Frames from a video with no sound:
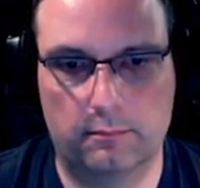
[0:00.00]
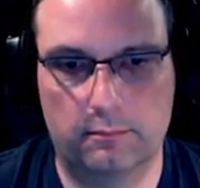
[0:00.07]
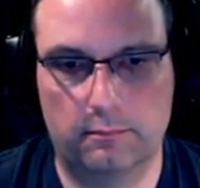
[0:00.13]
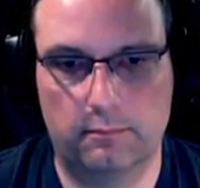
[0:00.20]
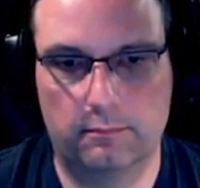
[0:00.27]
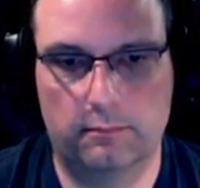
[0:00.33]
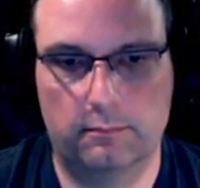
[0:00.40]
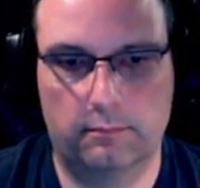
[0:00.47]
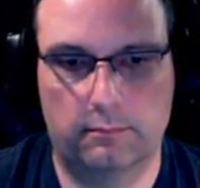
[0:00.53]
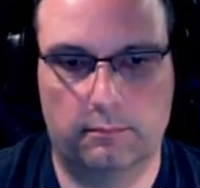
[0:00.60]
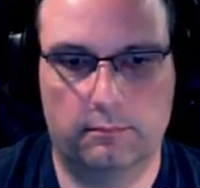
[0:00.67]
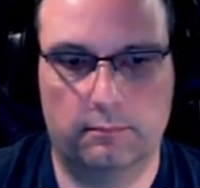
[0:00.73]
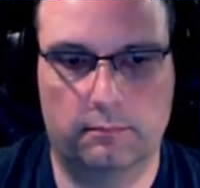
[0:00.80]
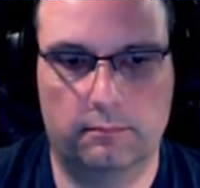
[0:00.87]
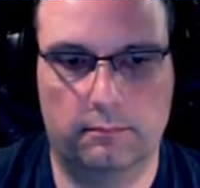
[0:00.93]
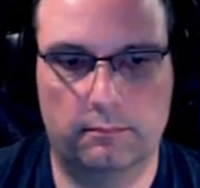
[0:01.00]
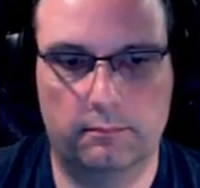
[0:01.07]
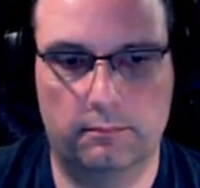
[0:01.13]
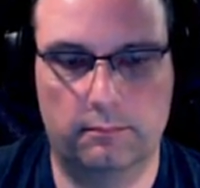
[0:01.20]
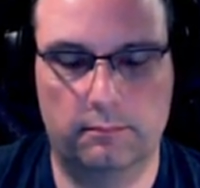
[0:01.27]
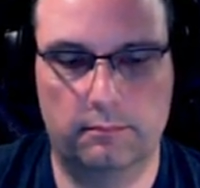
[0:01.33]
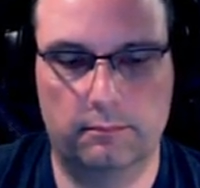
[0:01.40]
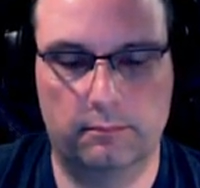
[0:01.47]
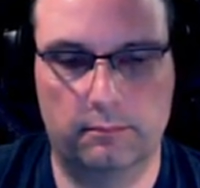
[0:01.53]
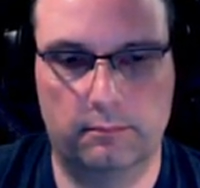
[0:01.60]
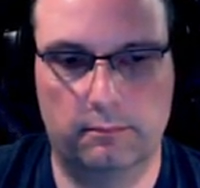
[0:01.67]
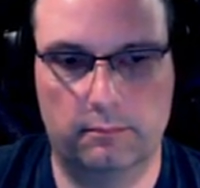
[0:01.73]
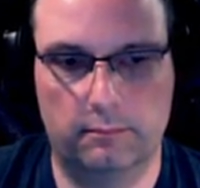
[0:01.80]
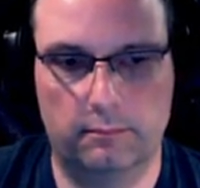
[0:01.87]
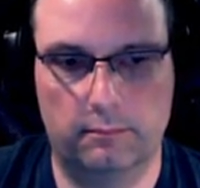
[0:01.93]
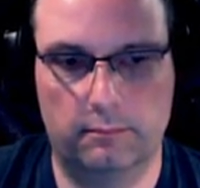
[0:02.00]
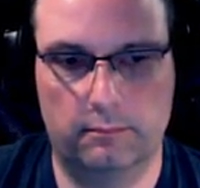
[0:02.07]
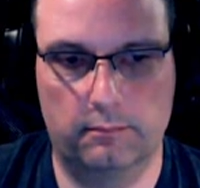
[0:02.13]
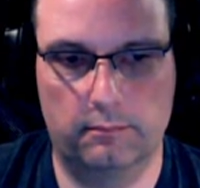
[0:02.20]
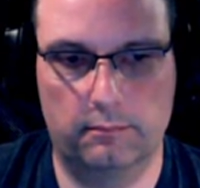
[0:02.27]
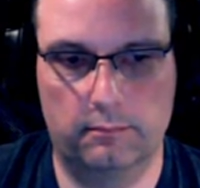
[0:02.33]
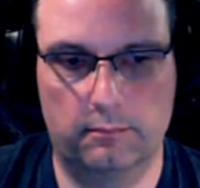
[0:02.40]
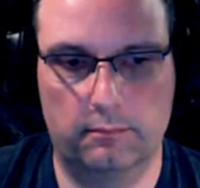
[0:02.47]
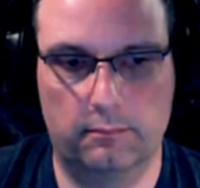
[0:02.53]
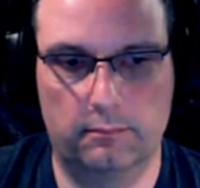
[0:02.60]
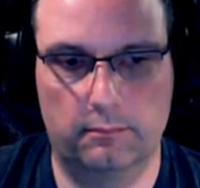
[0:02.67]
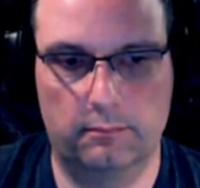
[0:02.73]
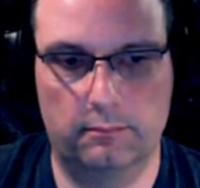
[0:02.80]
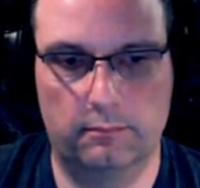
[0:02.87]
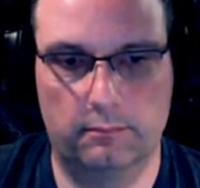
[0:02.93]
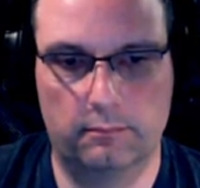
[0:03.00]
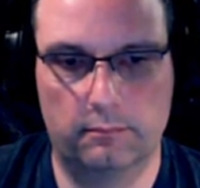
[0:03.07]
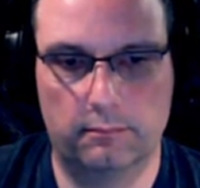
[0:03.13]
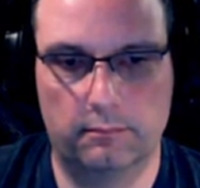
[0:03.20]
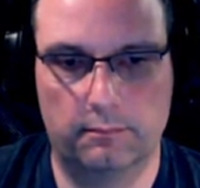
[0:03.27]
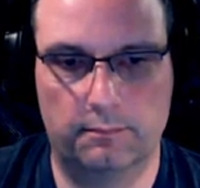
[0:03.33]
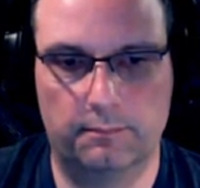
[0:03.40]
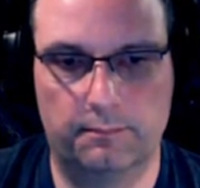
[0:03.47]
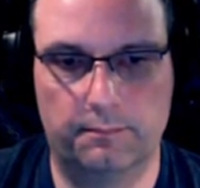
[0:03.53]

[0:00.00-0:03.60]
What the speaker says: (silent)